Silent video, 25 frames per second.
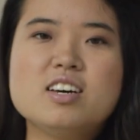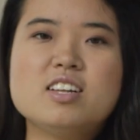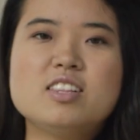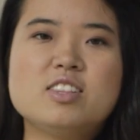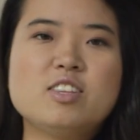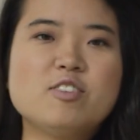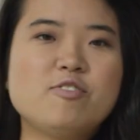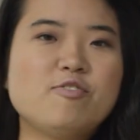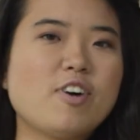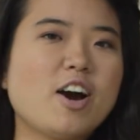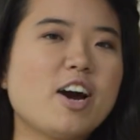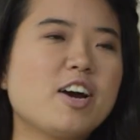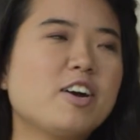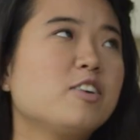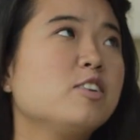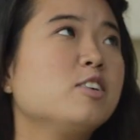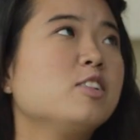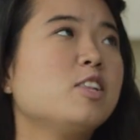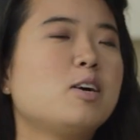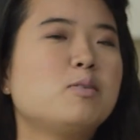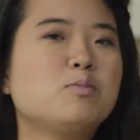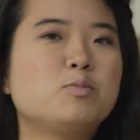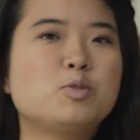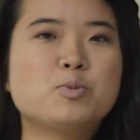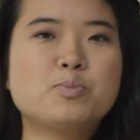The fire
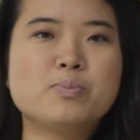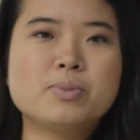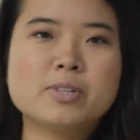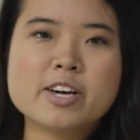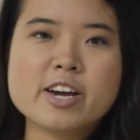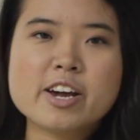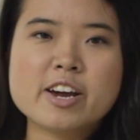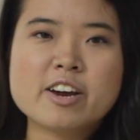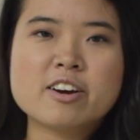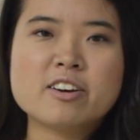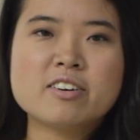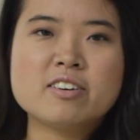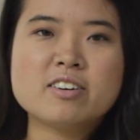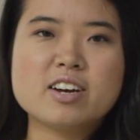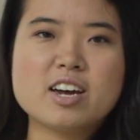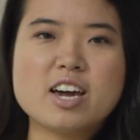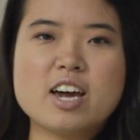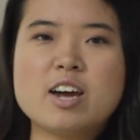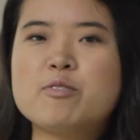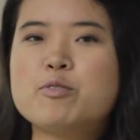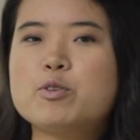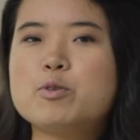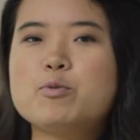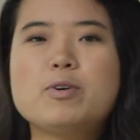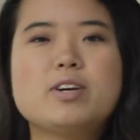alarms blare,
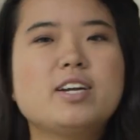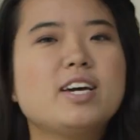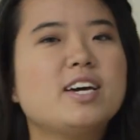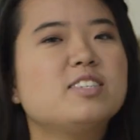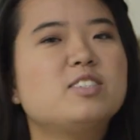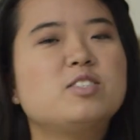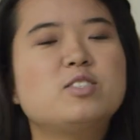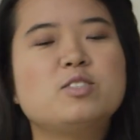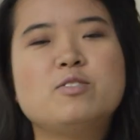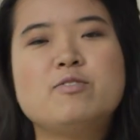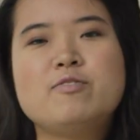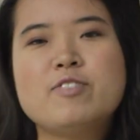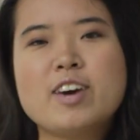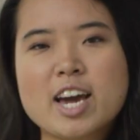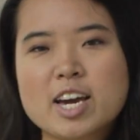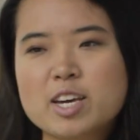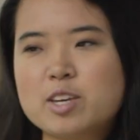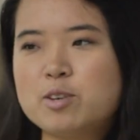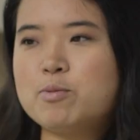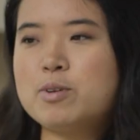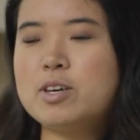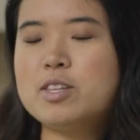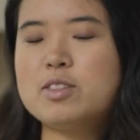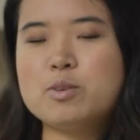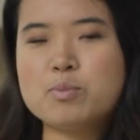everyone has to
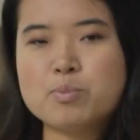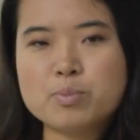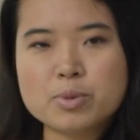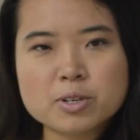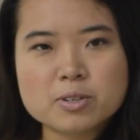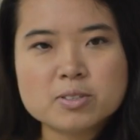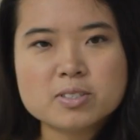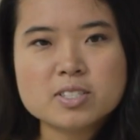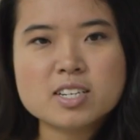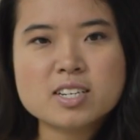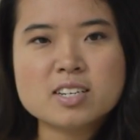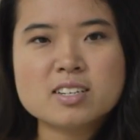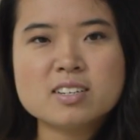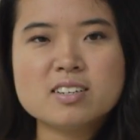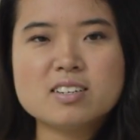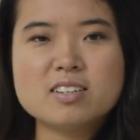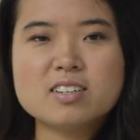evacuate the building.